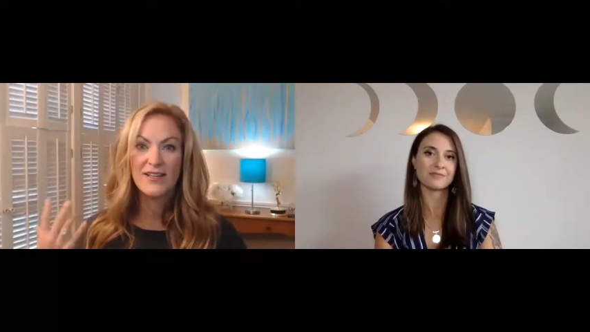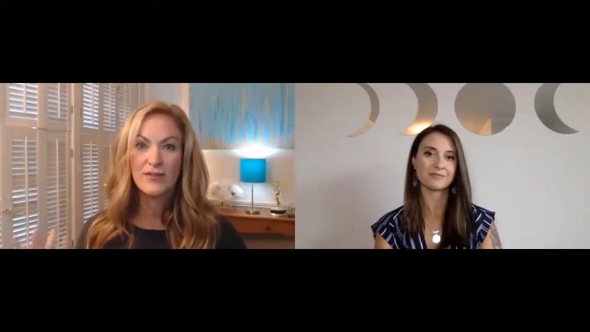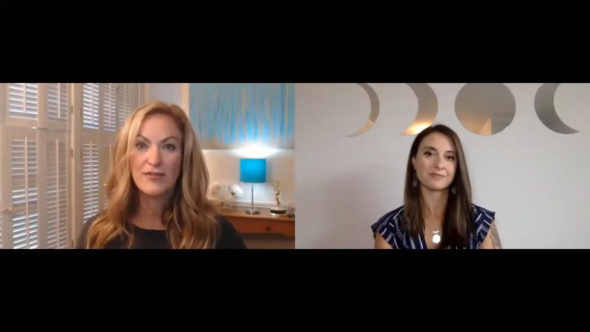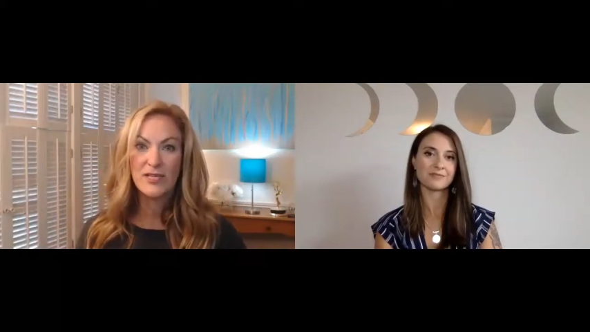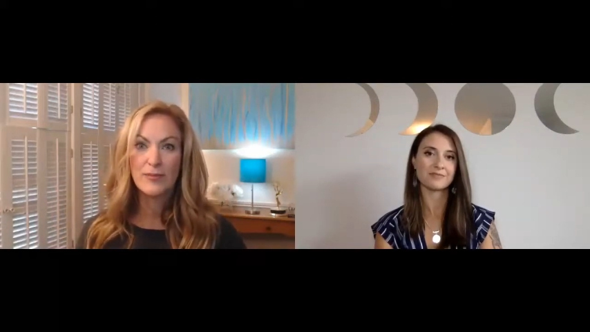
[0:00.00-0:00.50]
Speaker 1: i
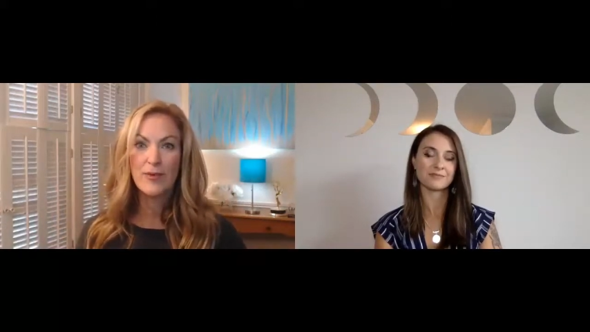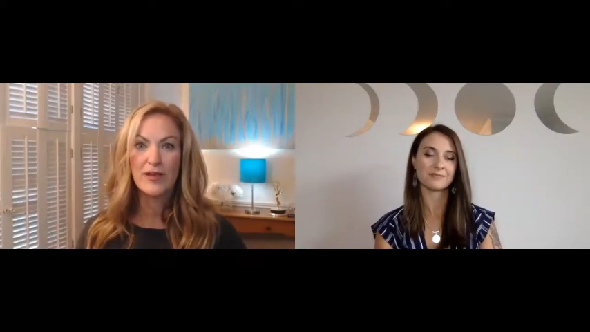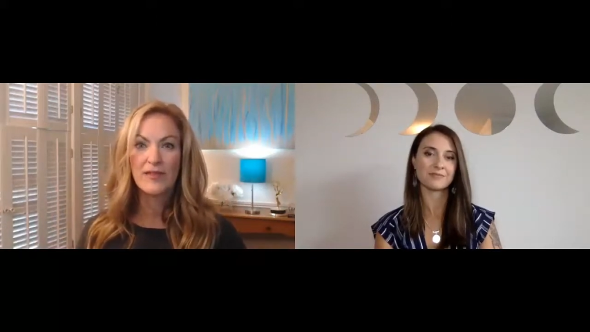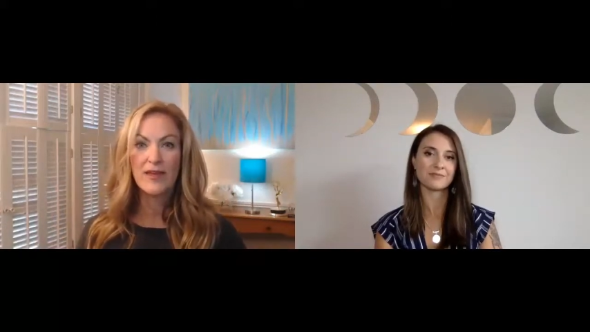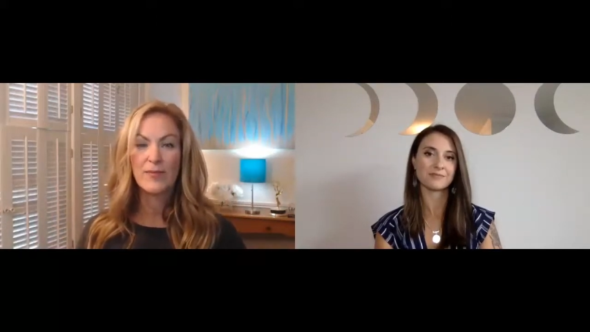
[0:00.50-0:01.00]
do deep
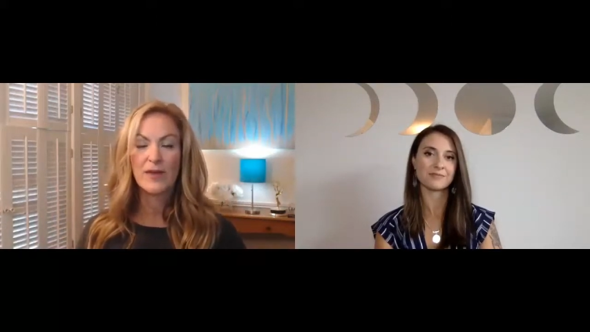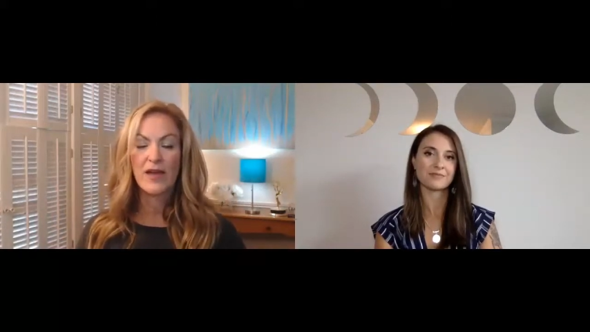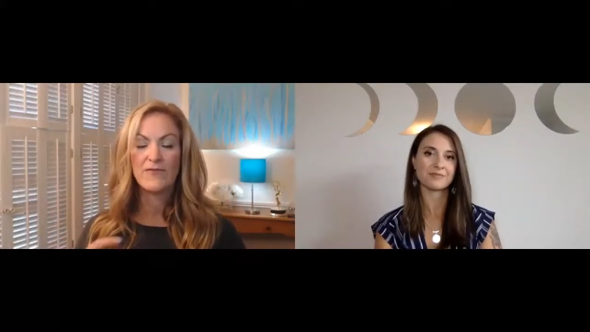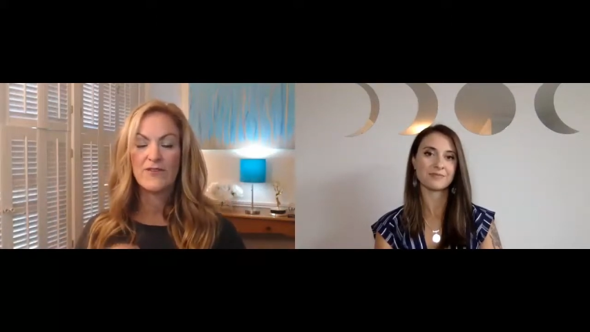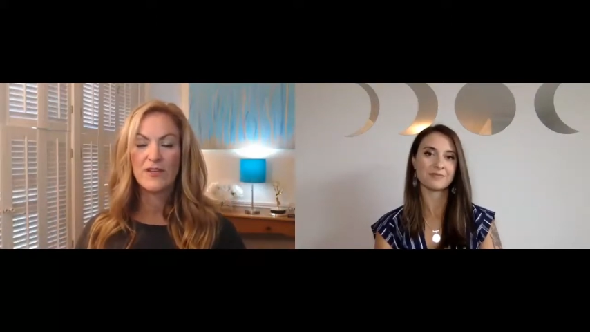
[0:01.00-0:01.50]
breathing but
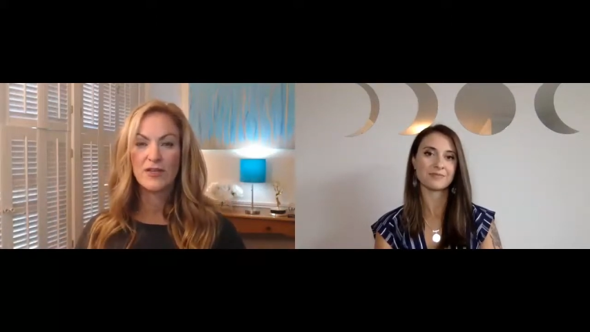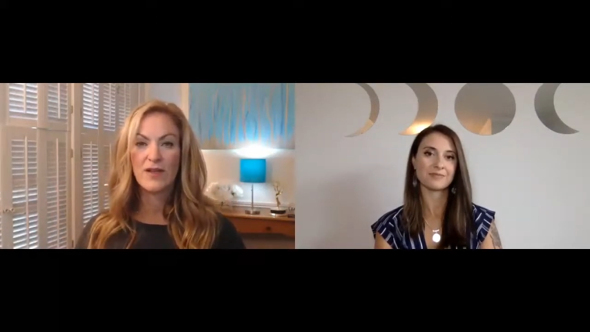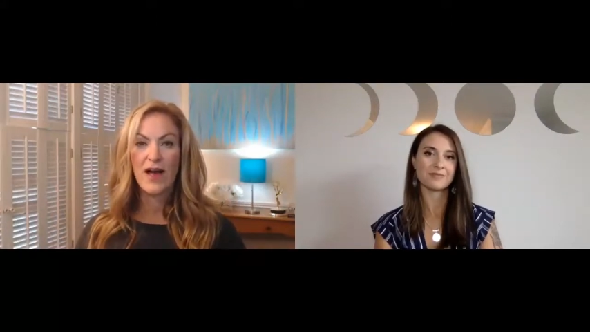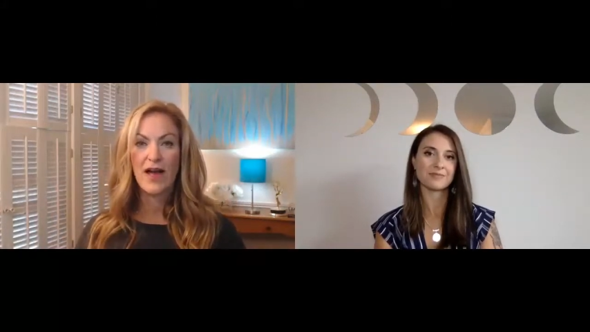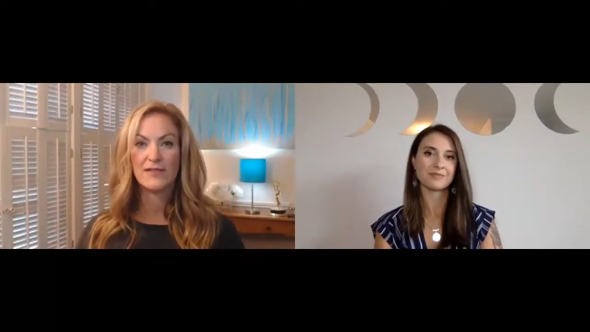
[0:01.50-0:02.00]
i
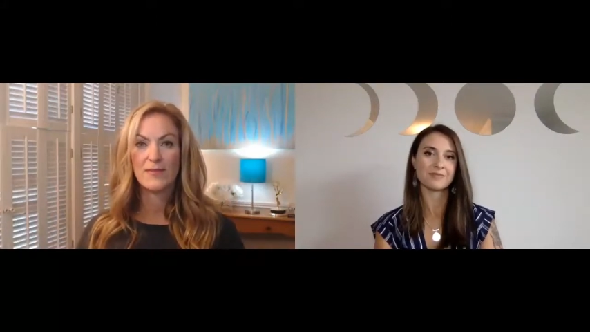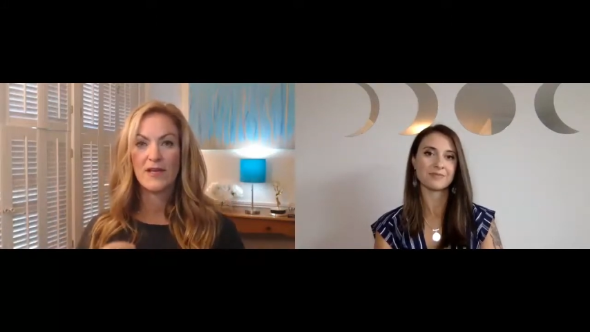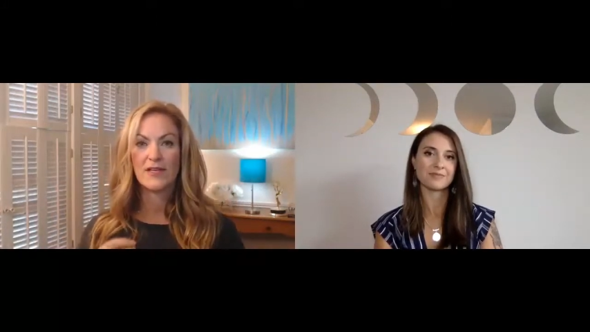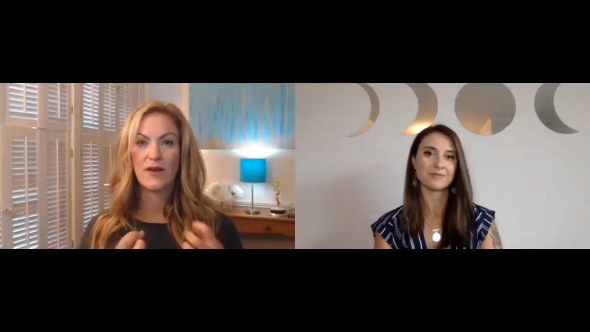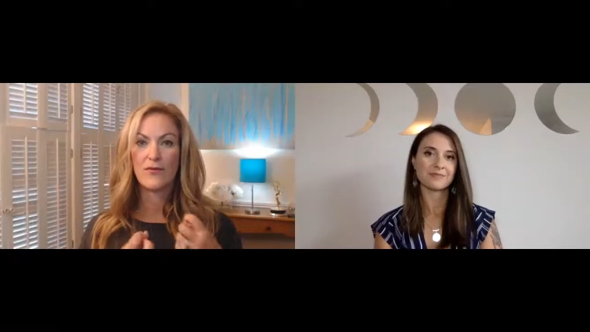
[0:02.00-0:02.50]
visualize
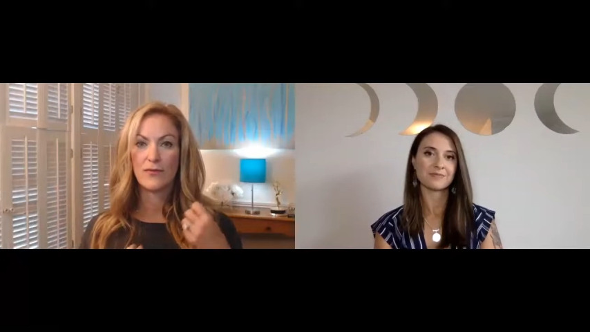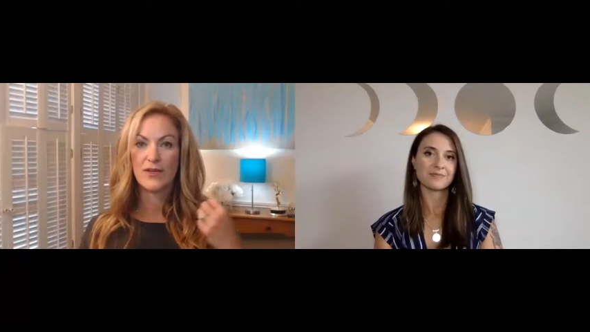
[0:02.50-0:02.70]
myself